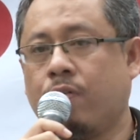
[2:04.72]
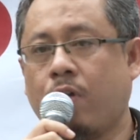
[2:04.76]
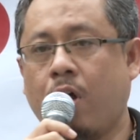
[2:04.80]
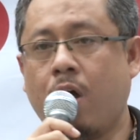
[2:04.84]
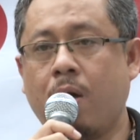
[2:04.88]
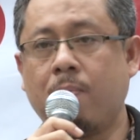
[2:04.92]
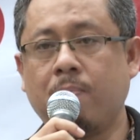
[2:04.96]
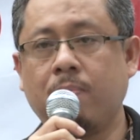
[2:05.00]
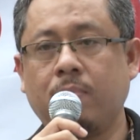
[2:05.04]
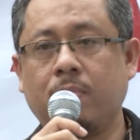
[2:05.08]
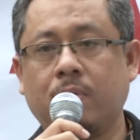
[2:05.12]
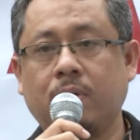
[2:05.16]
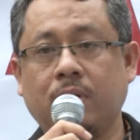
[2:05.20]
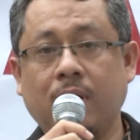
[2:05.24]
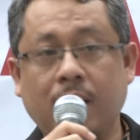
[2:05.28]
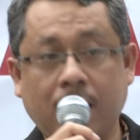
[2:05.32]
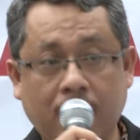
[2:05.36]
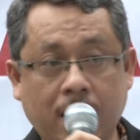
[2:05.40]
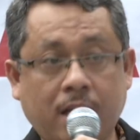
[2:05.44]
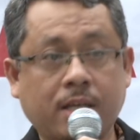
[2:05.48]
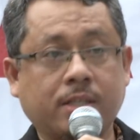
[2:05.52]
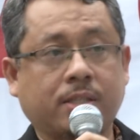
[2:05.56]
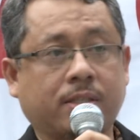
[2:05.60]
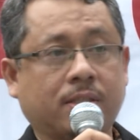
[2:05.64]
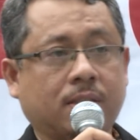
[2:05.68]
from the
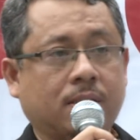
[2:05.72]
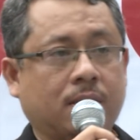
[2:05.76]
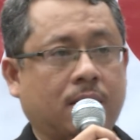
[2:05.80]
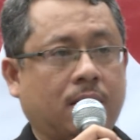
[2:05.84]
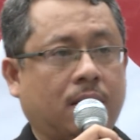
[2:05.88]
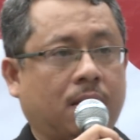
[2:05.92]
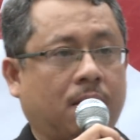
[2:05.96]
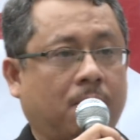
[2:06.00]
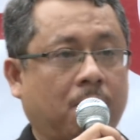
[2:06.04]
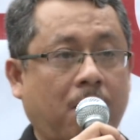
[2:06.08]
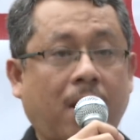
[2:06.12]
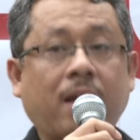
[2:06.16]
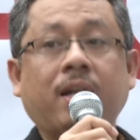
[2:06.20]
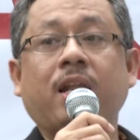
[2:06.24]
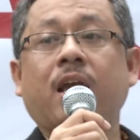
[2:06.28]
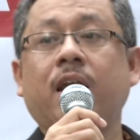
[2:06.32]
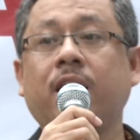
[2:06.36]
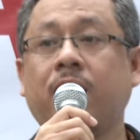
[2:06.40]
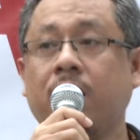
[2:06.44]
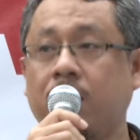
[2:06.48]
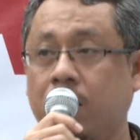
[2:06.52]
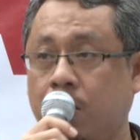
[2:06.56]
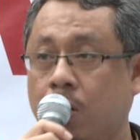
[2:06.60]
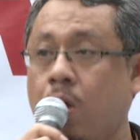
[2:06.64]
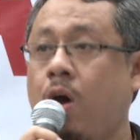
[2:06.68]
list, but they
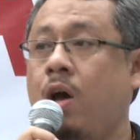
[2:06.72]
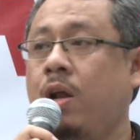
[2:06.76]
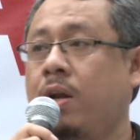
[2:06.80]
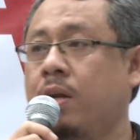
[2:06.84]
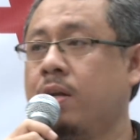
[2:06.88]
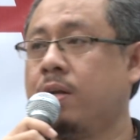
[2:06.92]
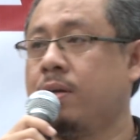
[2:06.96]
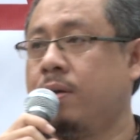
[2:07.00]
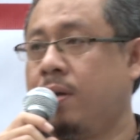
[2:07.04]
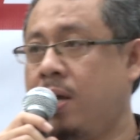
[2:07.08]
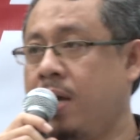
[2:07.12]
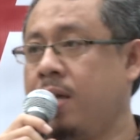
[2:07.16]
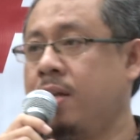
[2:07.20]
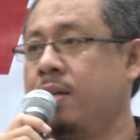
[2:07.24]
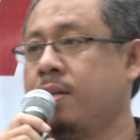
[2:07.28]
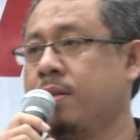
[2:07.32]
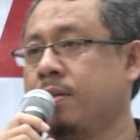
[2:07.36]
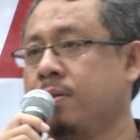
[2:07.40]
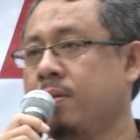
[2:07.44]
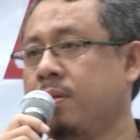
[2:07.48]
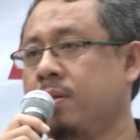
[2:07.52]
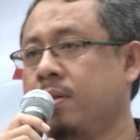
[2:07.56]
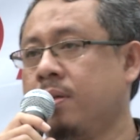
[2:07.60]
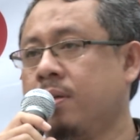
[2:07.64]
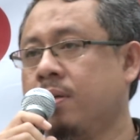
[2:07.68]
did not, right?
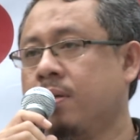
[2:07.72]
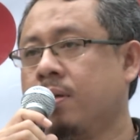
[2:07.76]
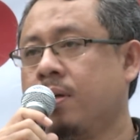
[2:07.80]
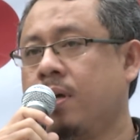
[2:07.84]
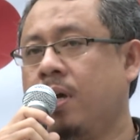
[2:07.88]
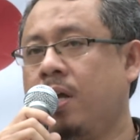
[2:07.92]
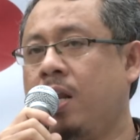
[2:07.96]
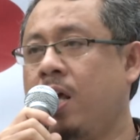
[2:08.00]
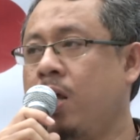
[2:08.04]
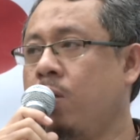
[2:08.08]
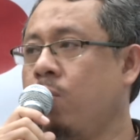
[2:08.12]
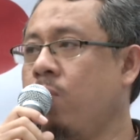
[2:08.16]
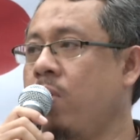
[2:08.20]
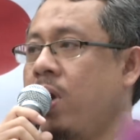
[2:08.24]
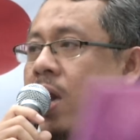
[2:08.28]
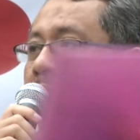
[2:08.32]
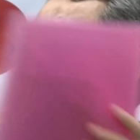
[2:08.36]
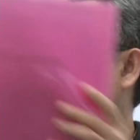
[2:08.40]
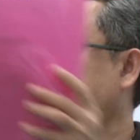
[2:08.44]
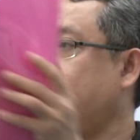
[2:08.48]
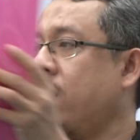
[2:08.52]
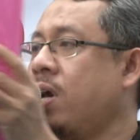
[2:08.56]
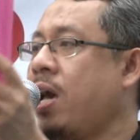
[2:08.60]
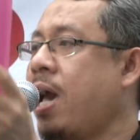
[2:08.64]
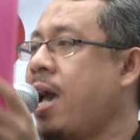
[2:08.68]
And then we
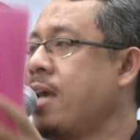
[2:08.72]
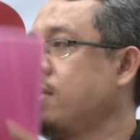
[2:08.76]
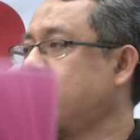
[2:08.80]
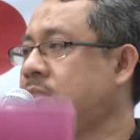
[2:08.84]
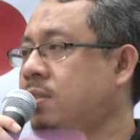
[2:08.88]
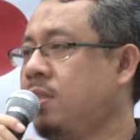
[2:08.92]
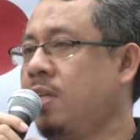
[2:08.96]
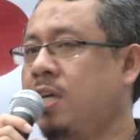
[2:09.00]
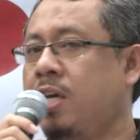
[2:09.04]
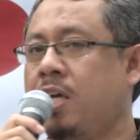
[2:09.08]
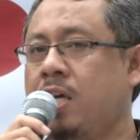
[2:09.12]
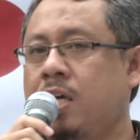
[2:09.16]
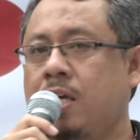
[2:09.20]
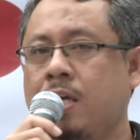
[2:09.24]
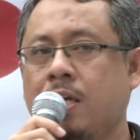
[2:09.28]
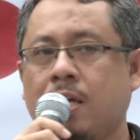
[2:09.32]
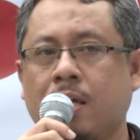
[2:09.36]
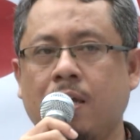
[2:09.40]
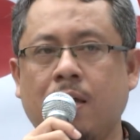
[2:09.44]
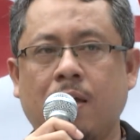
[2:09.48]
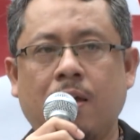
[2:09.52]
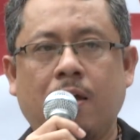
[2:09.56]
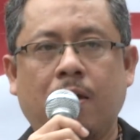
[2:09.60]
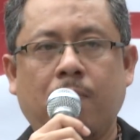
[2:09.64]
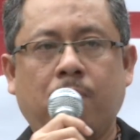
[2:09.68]
have the ST
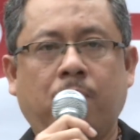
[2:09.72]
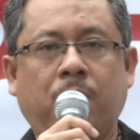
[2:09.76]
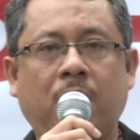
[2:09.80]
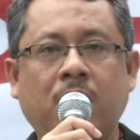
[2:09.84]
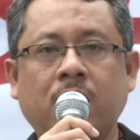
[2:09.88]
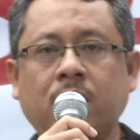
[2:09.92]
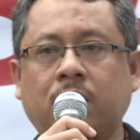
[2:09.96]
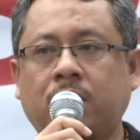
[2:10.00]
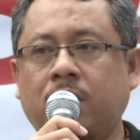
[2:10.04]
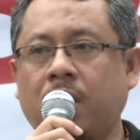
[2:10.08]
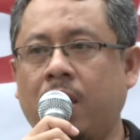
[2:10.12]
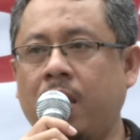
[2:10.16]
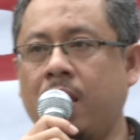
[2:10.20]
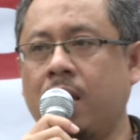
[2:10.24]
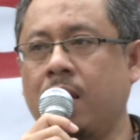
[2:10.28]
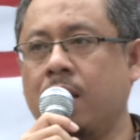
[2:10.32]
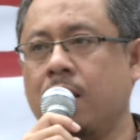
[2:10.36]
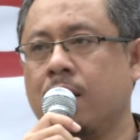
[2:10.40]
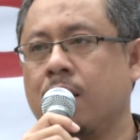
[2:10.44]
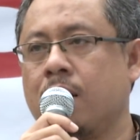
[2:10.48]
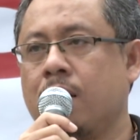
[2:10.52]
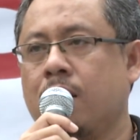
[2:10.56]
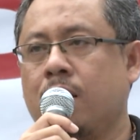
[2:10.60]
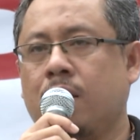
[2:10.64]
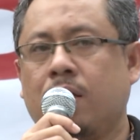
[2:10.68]

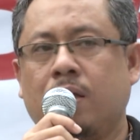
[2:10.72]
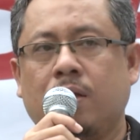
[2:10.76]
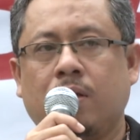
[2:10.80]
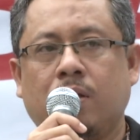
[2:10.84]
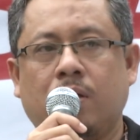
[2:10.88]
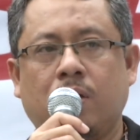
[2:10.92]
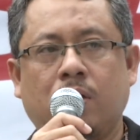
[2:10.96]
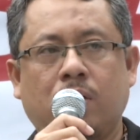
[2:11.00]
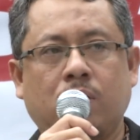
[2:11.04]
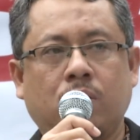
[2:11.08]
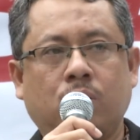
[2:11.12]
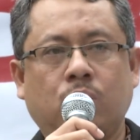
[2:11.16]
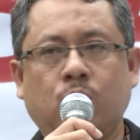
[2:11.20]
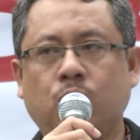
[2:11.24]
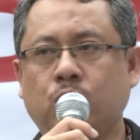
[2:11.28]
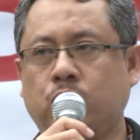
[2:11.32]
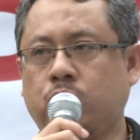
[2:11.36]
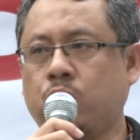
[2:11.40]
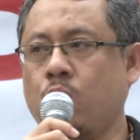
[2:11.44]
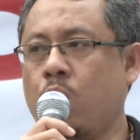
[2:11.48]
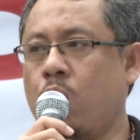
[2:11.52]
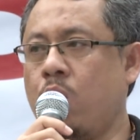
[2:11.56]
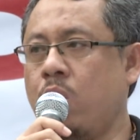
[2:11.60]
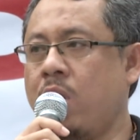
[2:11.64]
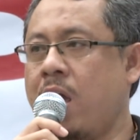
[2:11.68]
printing to
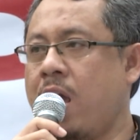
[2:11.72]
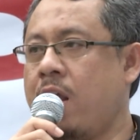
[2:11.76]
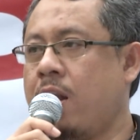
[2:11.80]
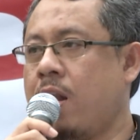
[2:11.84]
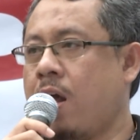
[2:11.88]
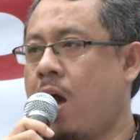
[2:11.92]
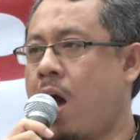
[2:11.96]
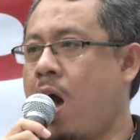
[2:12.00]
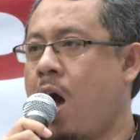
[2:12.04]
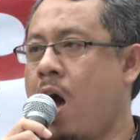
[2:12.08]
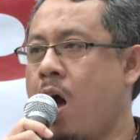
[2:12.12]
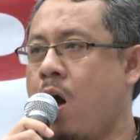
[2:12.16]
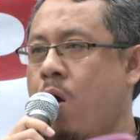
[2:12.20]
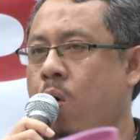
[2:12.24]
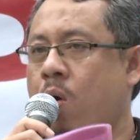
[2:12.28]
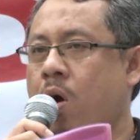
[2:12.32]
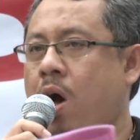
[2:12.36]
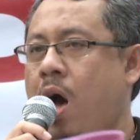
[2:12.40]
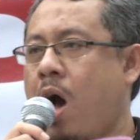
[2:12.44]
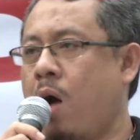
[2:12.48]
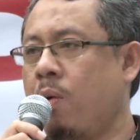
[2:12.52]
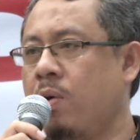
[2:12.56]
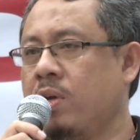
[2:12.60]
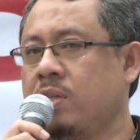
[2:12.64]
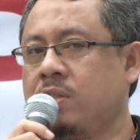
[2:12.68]
show that how
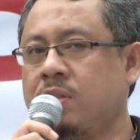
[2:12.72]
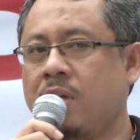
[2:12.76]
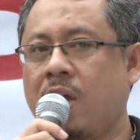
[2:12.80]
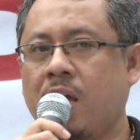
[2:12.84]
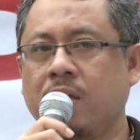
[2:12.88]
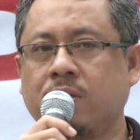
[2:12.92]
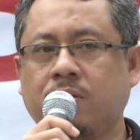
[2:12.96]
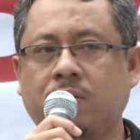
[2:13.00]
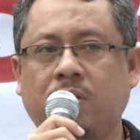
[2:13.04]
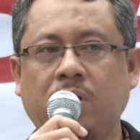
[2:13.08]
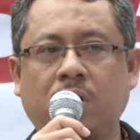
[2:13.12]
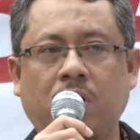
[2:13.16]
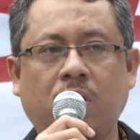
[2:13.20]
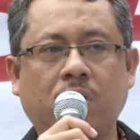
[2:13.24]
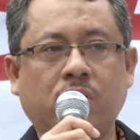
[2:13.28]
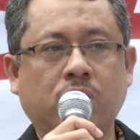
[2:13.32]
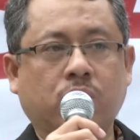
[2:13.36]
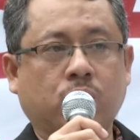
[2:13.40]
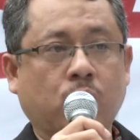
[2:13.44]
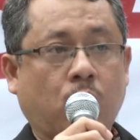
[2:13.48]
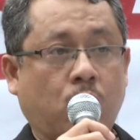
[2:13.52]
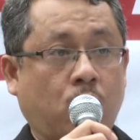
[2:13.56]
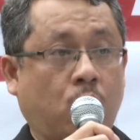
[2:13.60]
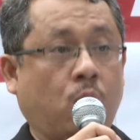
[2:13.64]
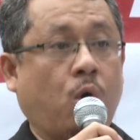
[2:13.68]
our GST is
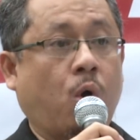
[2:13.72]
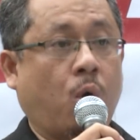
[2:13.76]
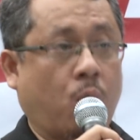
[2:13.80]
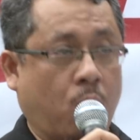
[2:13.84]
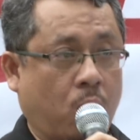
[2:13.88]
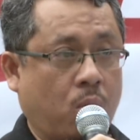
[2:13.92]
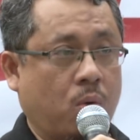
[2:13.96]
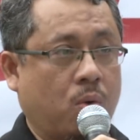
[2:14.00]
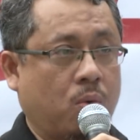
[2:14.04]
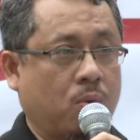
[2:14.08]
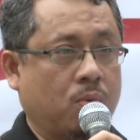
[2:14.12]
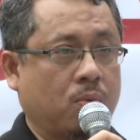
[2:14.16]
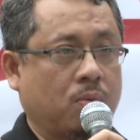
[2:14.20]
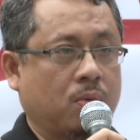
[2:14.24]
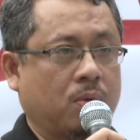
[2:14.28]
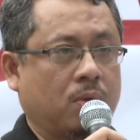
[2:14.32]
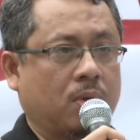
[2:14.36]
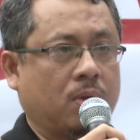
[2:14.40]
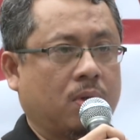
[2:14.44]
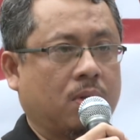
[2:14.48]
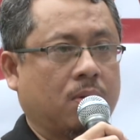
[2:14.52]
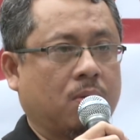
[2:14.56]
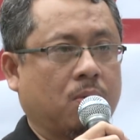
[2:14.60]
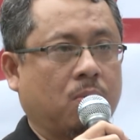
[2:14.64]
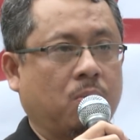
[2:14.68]
so low,
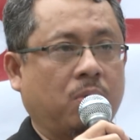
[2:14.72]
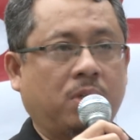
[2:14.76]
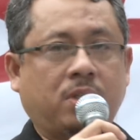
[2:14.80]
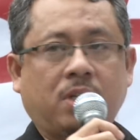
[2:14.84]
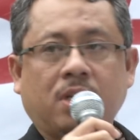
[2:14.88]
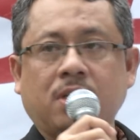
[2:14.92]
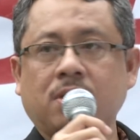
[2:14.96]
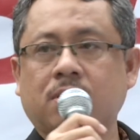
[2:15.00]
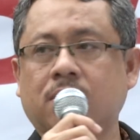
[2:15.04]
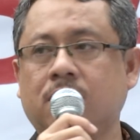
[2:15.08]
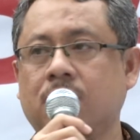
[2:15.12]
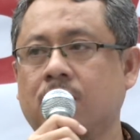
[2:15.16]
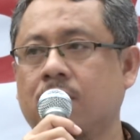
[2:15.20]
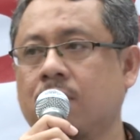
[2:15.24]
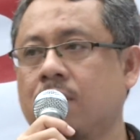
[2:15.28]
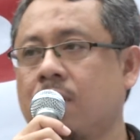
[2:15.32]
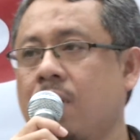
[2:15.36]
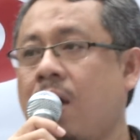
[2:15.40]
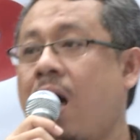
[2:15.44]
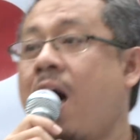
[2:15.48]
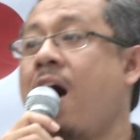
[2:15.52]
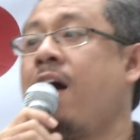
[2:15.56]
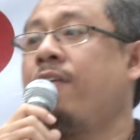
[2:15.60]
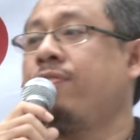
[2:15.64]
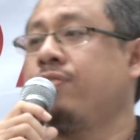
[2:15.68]
which is
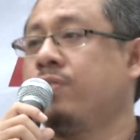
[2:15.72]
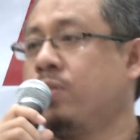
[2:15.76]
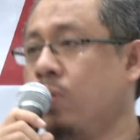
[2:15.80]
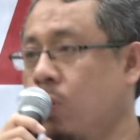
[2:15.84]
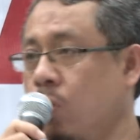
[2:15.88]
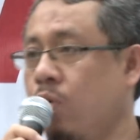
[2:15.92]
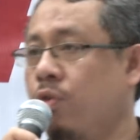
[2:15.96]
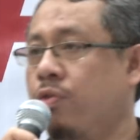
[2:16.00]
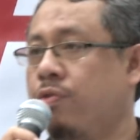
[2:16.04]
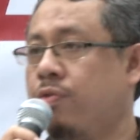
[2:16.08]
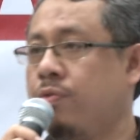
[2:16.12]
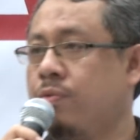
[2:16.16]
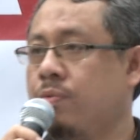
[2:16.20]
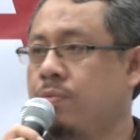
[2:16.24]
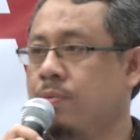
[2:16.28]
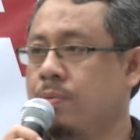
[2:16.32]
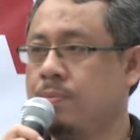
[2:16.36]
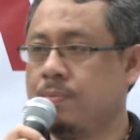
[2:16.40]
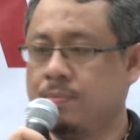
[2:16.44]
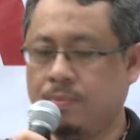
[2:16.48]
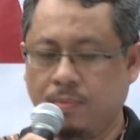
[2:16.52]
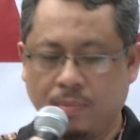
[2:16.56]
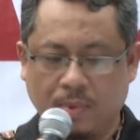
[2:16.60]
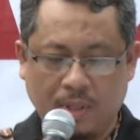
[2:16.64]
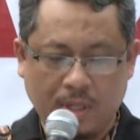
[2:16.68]
half truth.
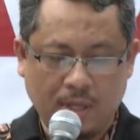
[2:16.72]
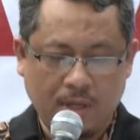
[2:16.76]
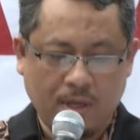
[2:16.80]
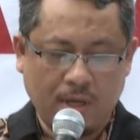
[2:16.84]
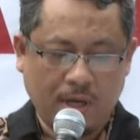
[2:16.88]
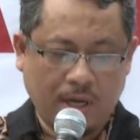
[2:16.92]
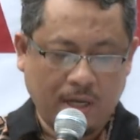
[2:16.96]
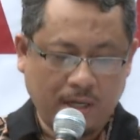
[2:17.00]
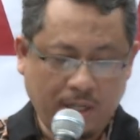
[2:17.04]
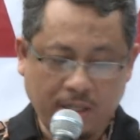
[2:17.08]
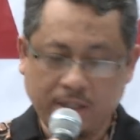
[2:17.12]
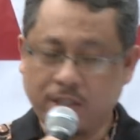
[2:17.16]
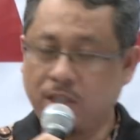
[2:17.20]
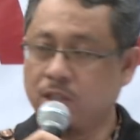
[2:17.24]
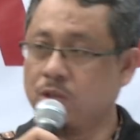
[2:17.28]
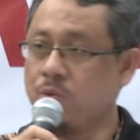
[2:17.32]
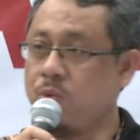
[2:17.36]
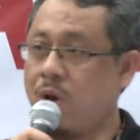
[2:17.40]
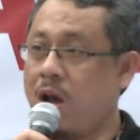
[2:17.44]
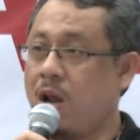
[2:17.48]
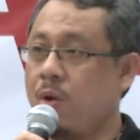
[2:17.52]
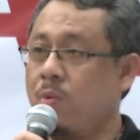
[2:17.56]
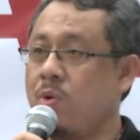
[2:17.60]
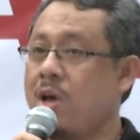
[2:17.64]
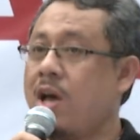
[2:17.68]
This is
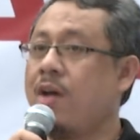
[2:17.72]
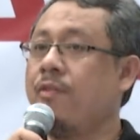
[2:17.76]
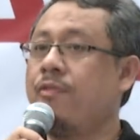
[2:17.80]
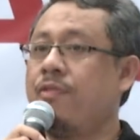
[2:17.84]
what we are